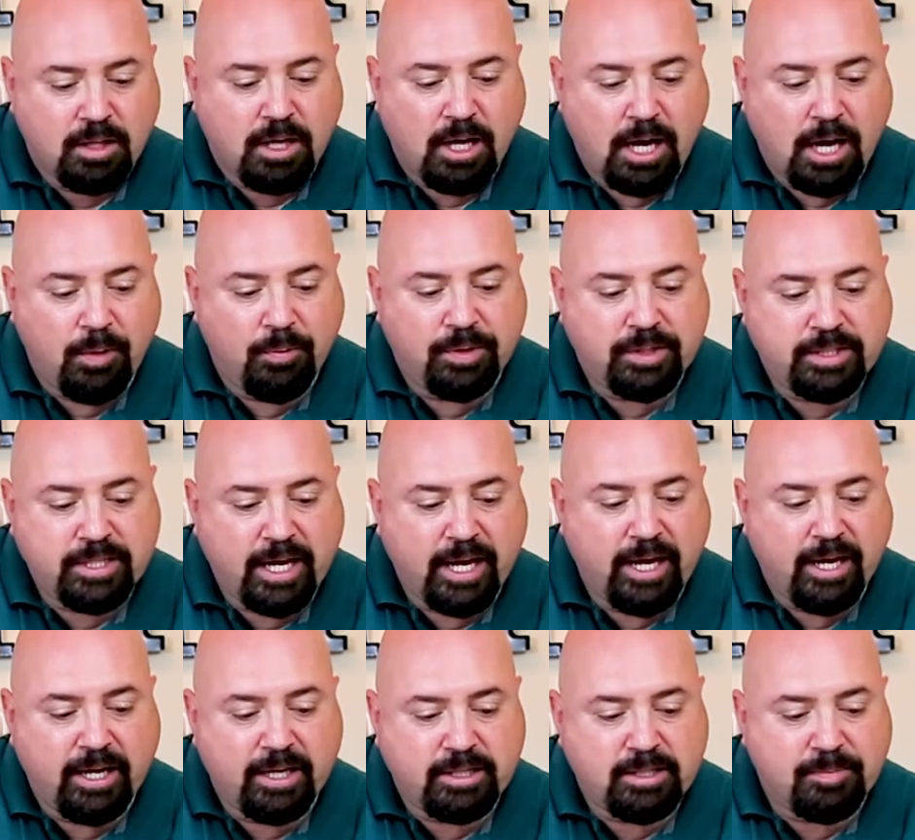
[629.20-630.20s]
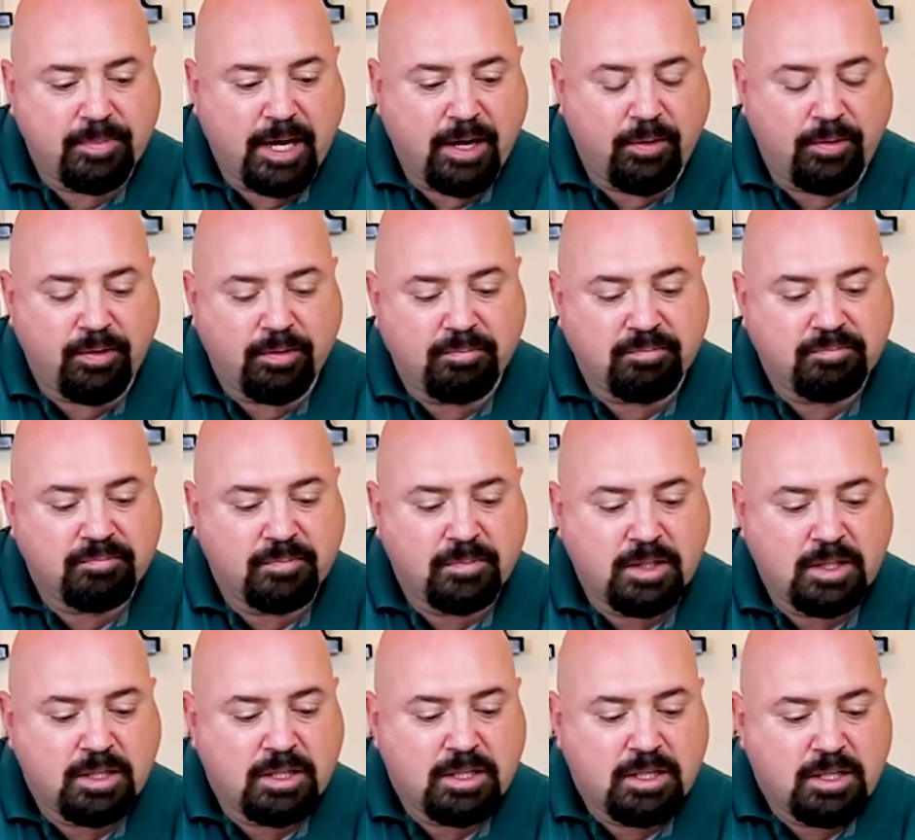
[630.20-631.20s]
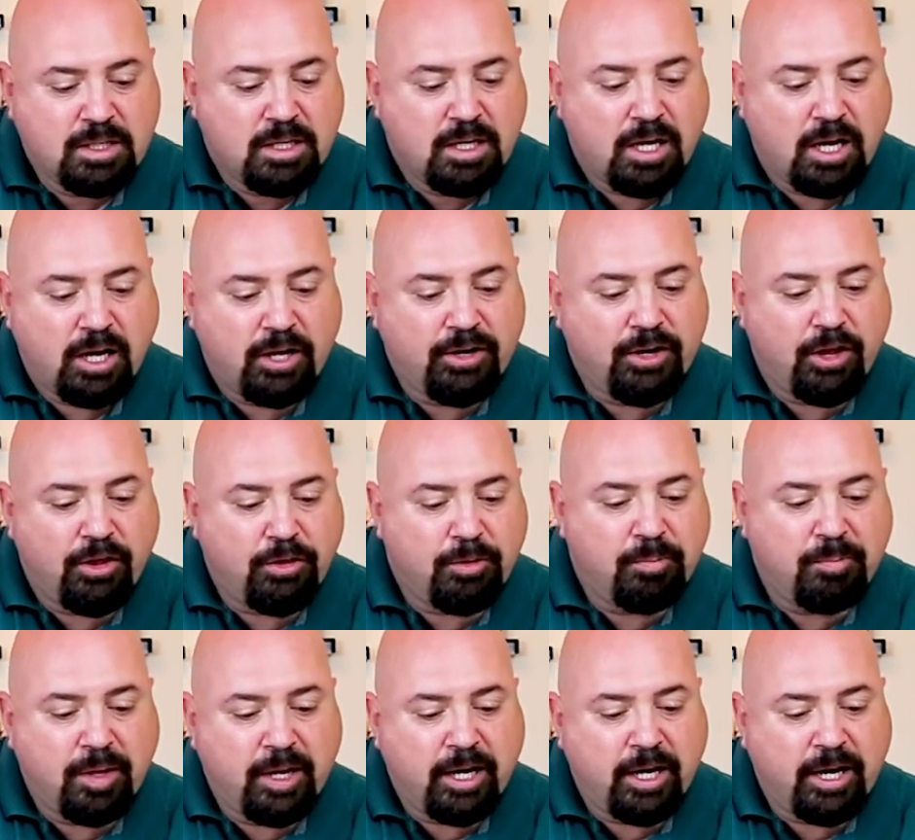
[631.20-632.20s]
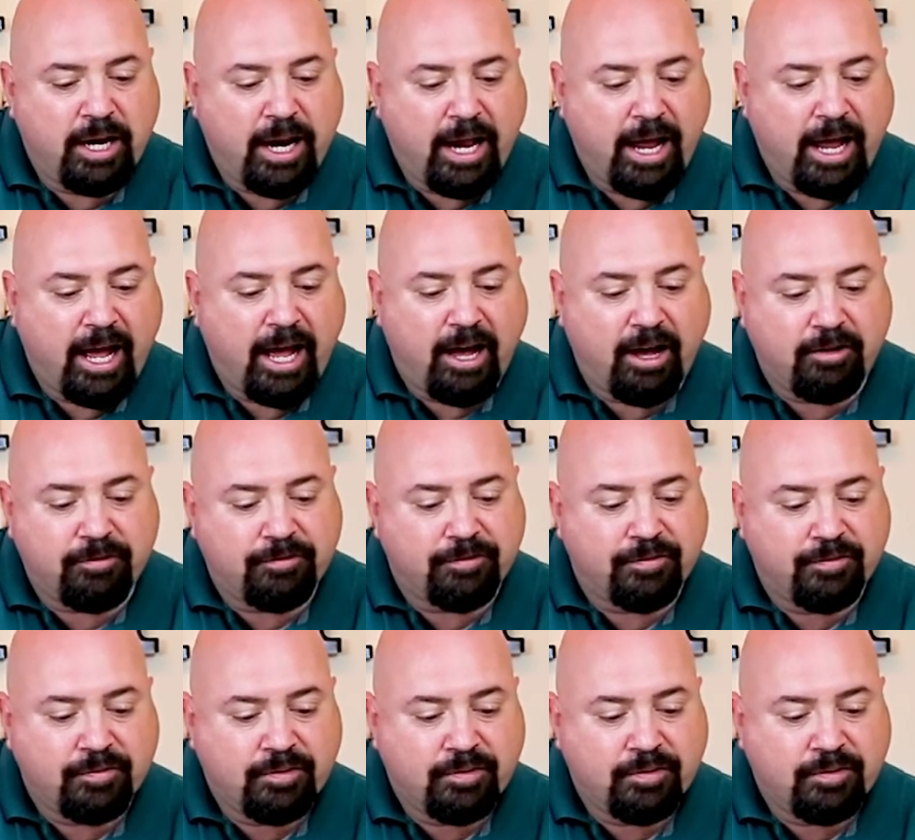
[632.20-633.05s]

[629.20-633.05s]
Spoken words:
I would say it's about another minute and a half.